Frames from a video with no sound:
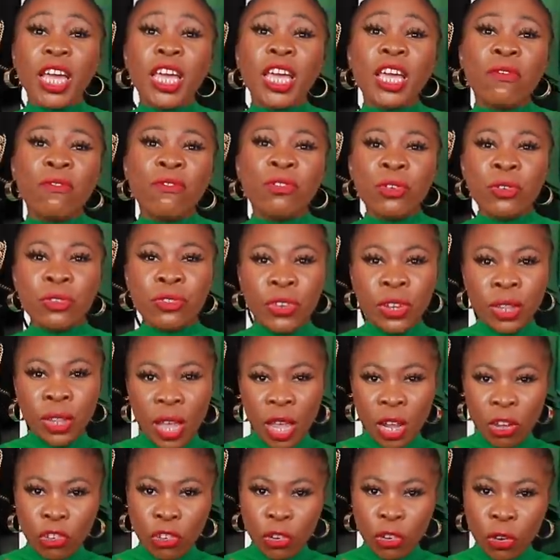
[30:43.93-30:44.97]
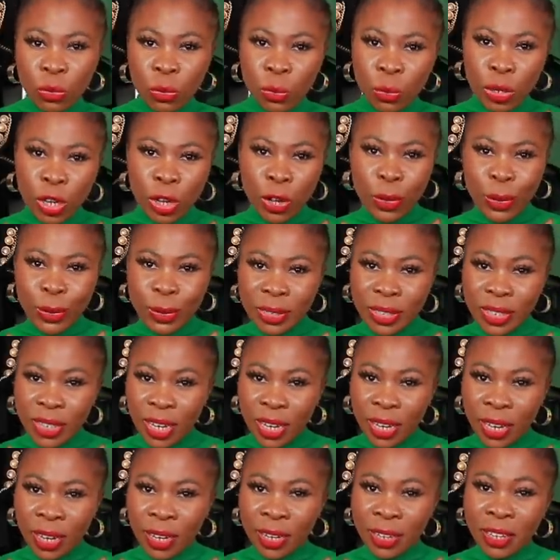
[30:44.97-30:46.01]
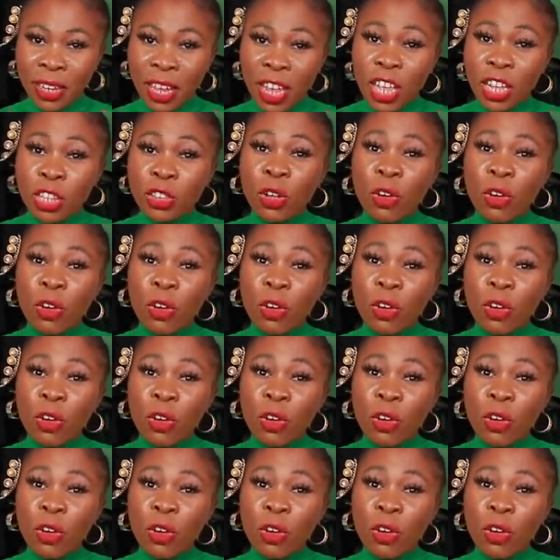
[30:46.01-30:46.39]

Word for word: If you did enjoy today's content,